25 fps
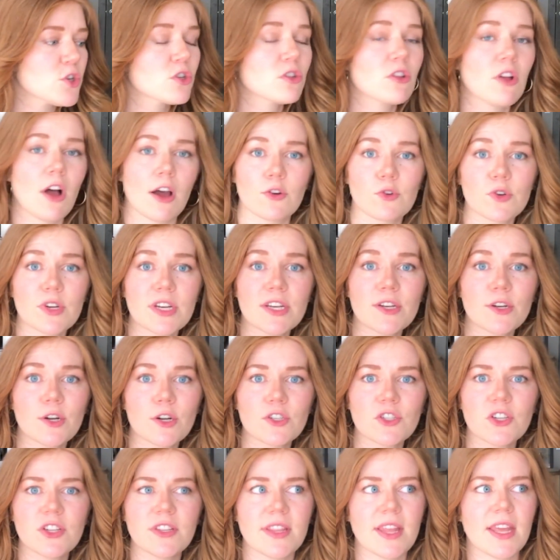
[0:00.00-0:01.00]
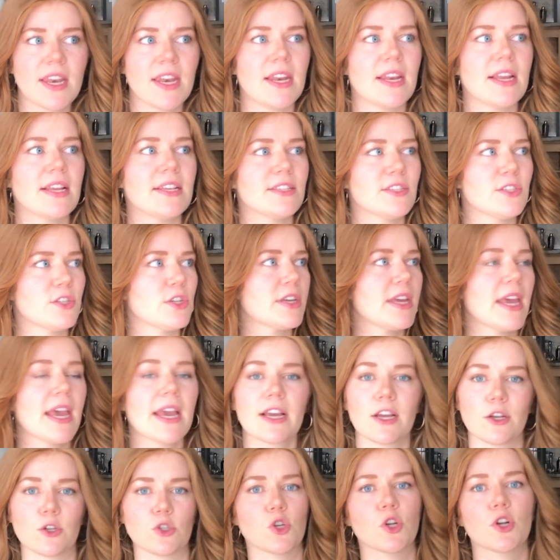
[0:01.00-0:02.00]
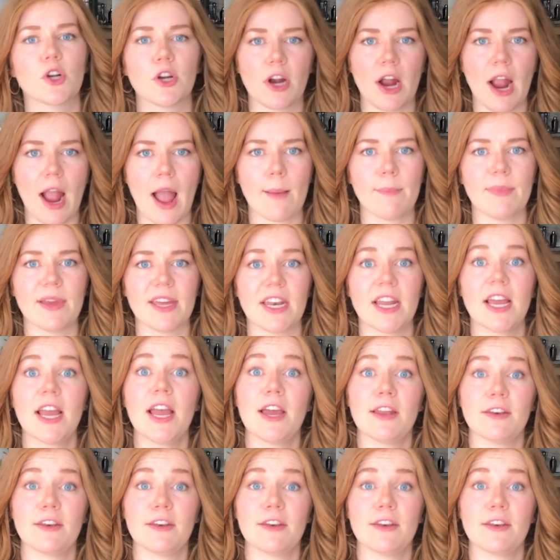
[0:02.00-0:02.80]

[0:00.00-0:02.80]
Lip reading: your laundry detergent than it is to kick a sugar habit.